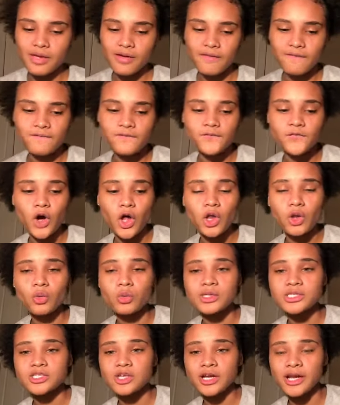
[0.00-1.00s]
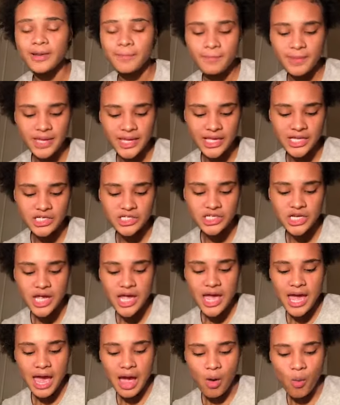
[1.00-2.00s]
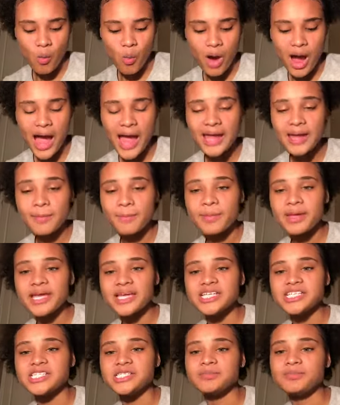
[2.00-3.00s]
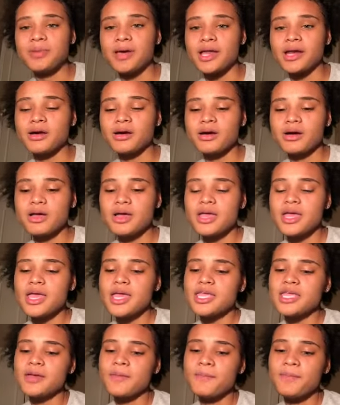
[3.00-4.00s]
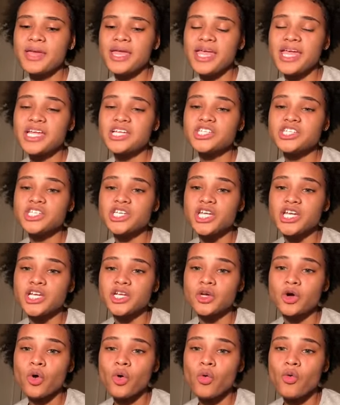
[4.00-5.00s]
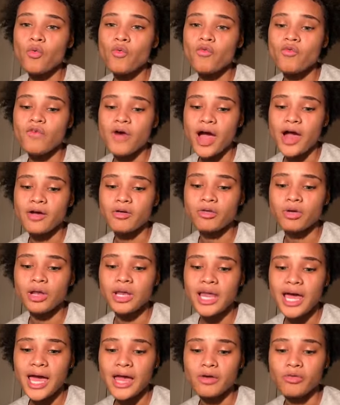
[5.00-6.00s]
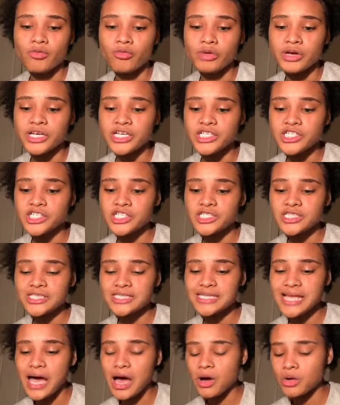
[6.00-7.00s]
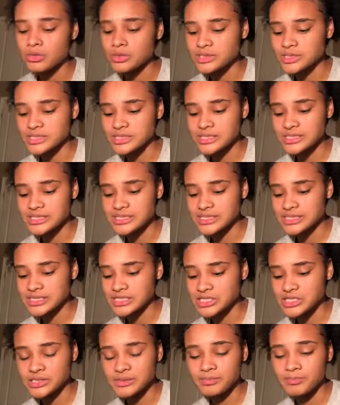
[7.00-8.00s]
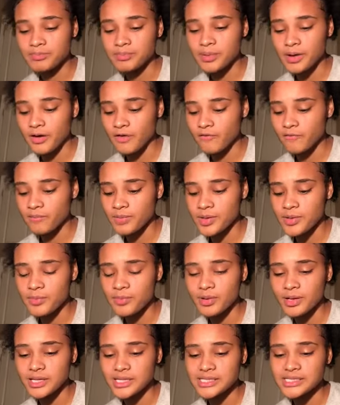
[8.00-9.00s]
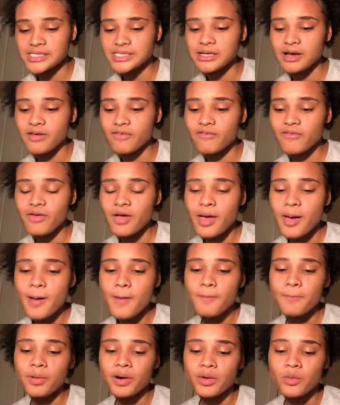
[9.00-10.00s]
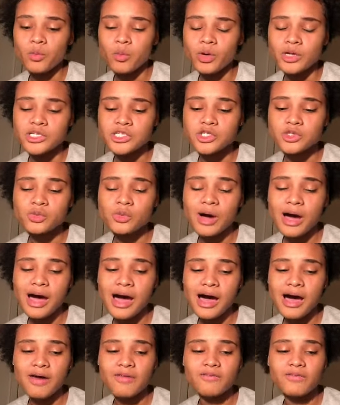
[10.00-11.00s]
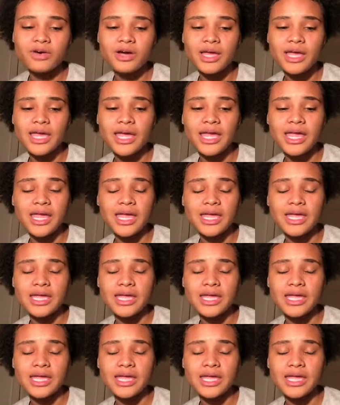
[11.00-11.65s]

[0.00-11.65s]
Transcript: followers on that page. And why a page is better, your page could go viral and reach thousands of people and stuff. But once you have a